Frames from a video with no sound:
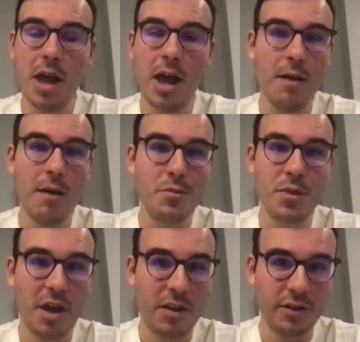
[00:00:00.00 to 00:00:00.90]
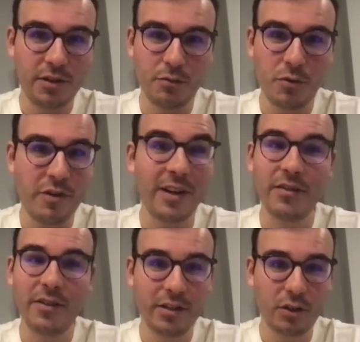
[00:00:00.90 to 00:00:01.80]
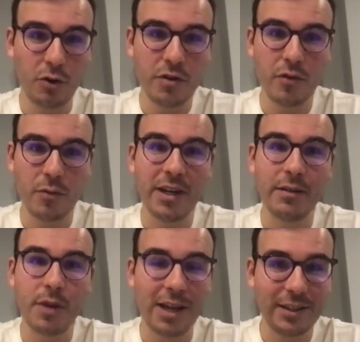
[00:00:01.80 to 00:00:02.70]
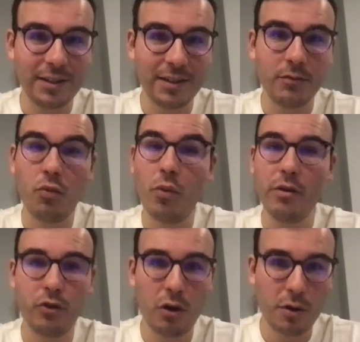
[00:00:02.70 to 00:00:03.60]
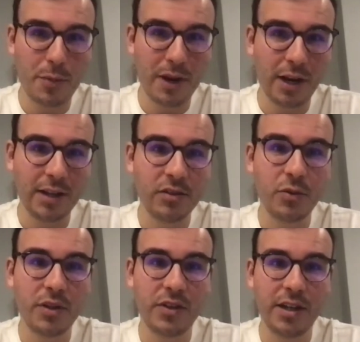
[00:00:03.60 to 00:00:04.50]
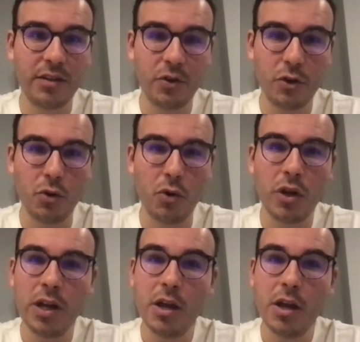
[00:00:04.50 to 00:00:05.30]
The others, we're effectively excluded from needing licensing. We also hold a BIT license with the state of New York.